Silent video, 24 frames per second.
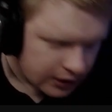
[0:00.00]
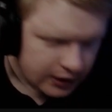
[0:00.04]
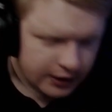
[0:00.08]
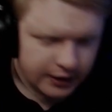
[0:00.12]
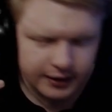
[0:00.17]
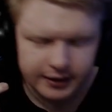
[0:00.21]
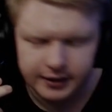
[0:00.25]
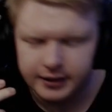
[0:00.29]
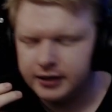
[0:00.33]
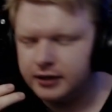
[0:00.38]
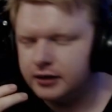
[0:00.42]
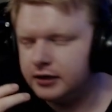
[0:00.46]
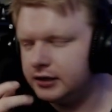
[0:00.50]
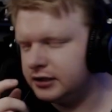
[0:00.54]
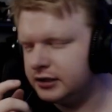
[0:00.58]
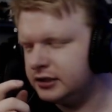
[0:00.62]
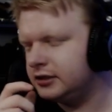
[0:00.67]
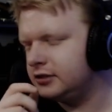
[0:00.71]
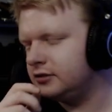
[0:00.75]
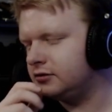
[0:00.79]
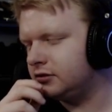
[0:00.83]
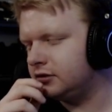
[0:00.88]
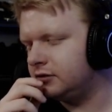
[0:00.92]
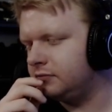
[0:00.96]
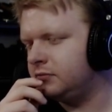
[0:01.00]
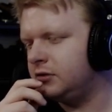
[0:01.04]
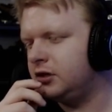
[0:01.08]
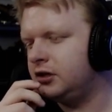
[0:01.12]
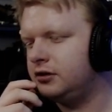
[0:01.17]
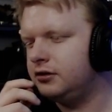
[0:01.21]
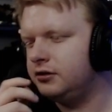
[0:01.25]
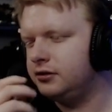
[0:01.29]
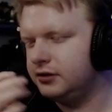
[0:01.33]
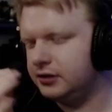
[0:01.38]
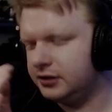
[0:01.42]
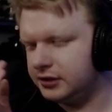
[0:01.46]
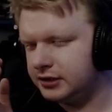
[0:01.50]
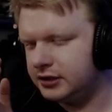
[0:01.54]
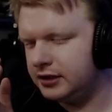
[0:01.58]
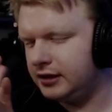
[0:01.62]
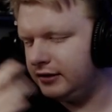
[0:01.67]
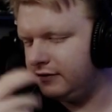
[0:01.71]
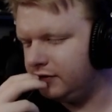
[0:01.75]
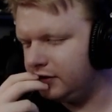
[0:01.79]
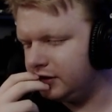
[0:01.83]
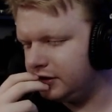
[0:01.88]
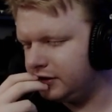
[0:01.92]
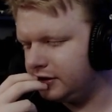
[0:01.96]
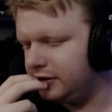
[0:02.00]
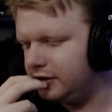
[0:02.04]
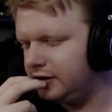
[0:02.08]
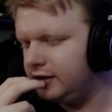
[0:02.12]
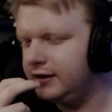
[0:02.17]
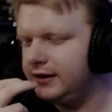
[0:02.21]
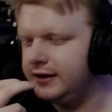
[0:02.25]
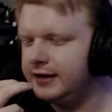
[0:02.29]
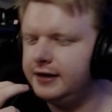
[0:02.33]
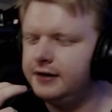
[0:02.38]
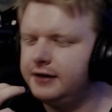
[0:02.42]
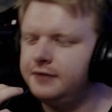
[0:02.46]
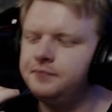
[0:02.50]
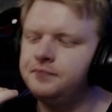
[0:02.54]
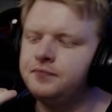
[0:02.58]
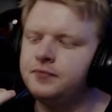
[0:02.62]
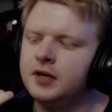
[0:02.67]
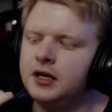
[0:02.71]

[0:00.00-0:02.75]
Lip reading: Yeah, it's still tomorrow. It's 11:30 now.